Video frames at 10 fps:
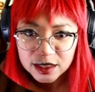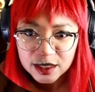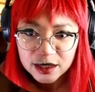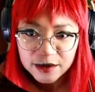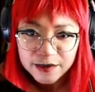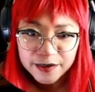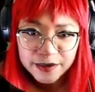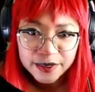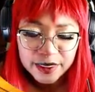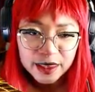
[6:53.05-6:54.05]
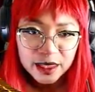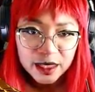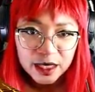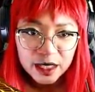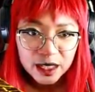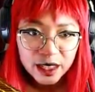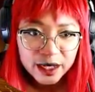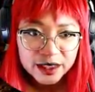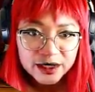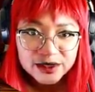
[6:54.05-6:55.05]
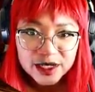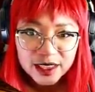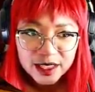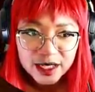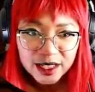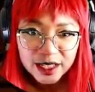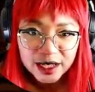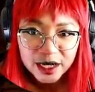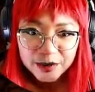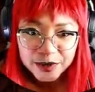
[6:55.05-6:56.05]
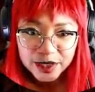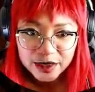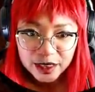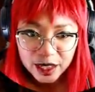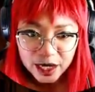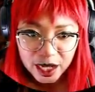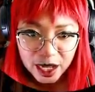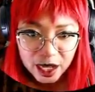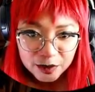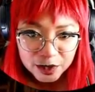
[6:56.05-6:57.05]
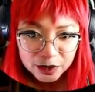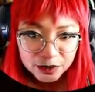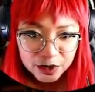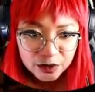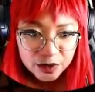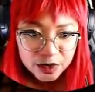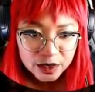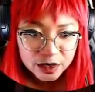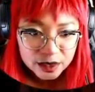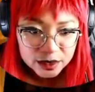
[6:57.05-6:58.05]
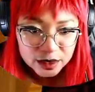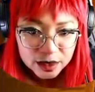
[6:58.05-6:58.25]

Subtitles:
Yep. Like, there's nothing lit up that's like, I'm number one, you